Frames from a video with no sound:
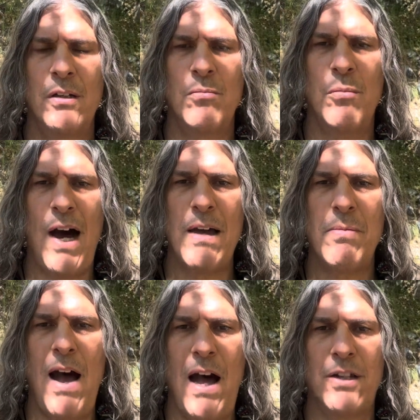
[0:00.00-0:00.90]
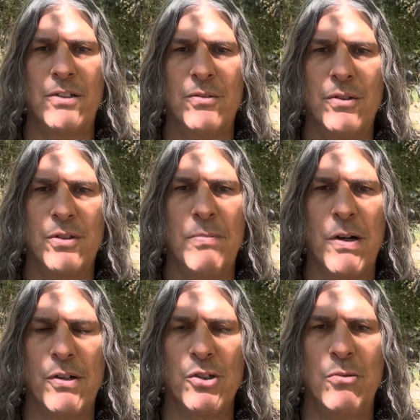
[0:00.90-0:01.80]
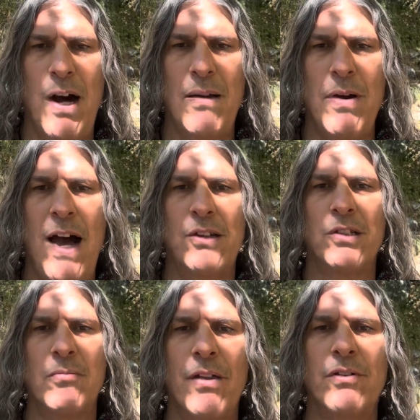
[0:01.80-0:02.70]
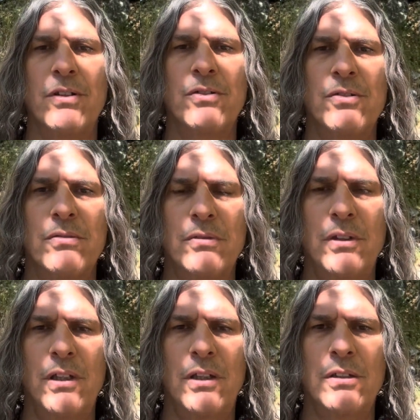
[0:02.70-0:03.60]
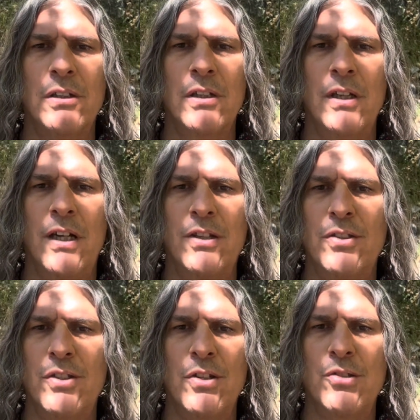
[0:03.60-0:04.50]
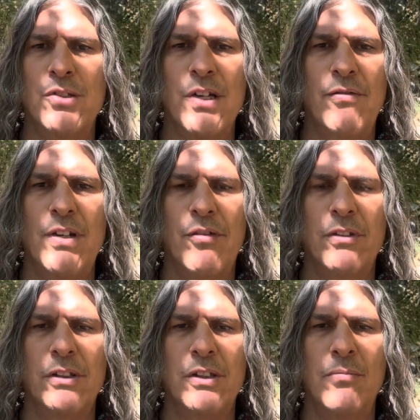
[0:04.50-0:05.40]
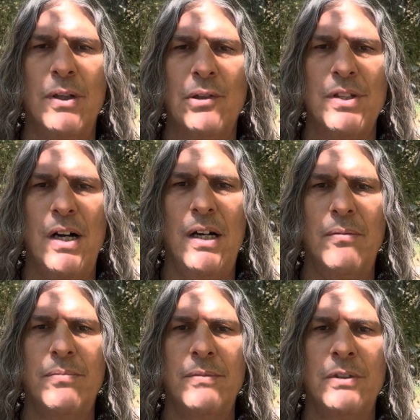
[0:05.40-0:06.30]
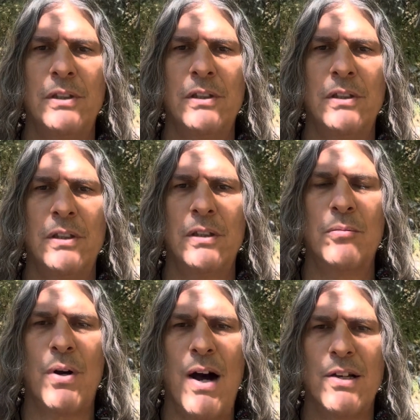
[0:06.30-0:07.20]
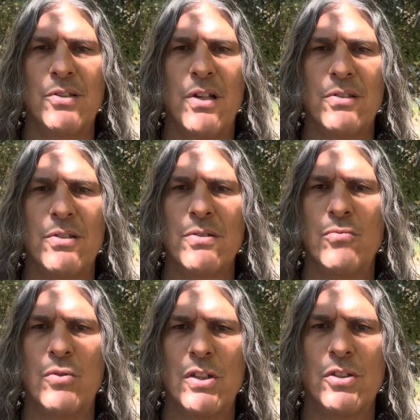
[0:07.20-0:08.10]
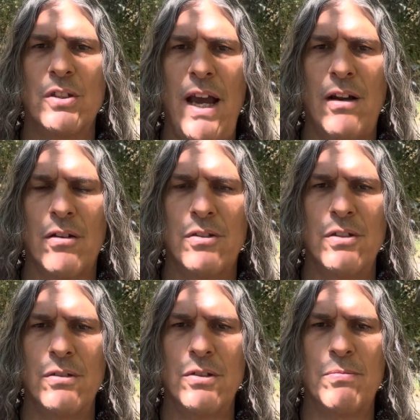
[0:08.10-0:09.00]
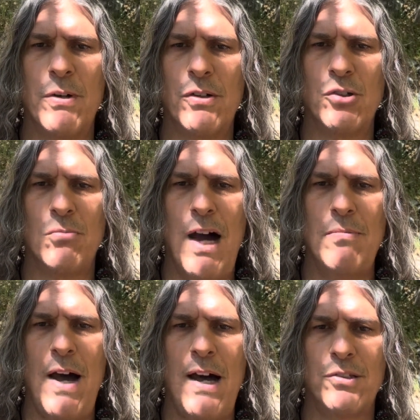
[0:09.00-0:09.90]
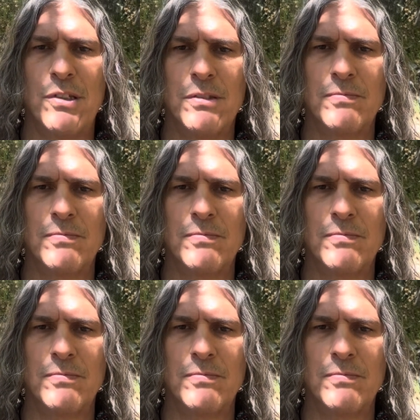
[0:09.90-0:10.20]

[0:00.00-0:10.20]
bypassed through spiritual bypassing methods. And institutions have definitely built up processes which cater to the spiritual bypassing,